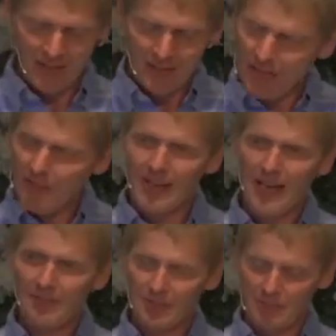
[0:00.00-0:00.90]
coming
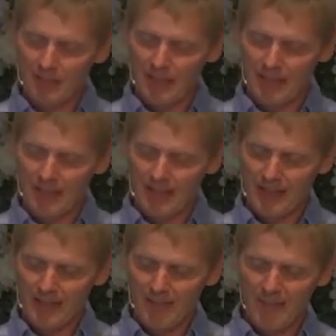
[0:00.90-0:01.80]
after me.
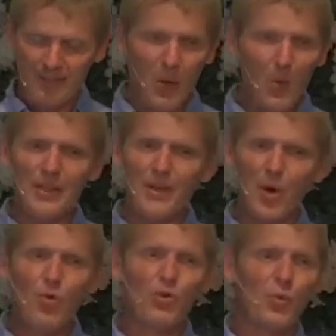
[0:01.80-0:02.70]
Oh, the
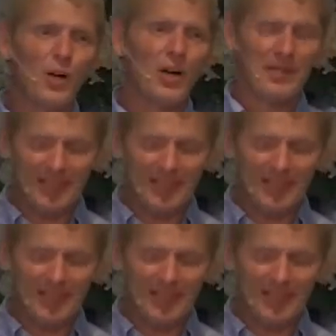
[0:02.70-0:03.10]
overwhelming,